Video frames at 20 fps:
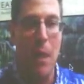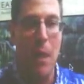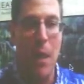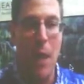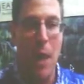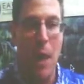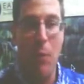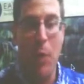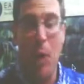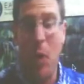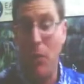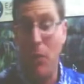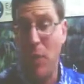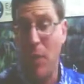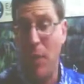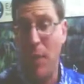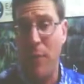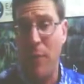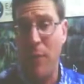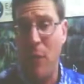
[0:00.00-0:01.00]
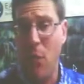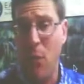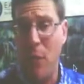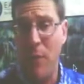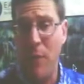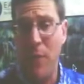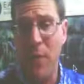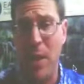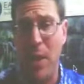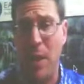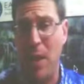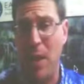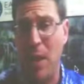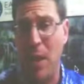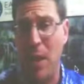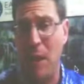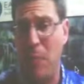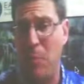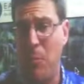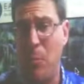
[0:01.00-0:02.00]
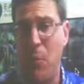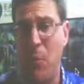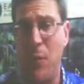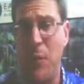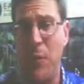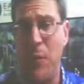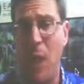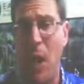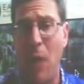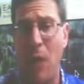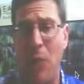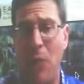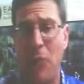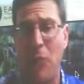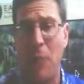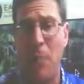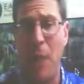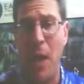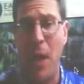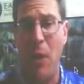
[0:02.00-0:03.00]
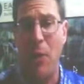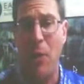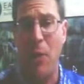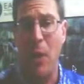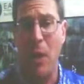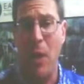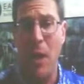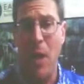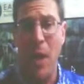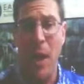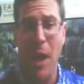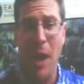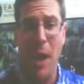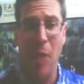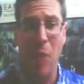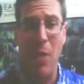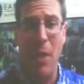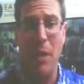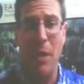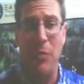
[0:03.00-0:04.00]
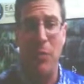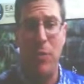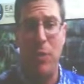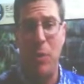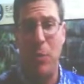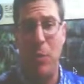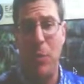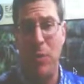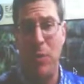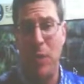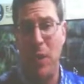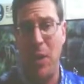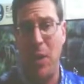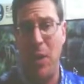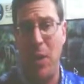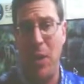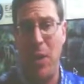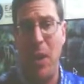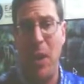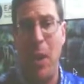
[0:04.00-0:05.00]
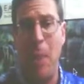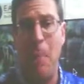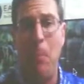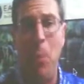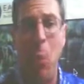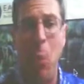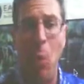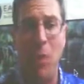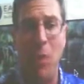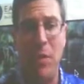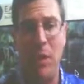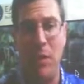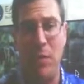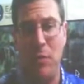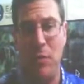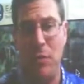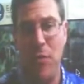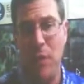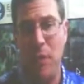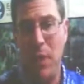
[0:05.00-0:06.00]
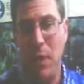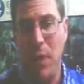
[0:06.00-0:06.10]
And we also have increasing and improved knowledge about areas that are particularly important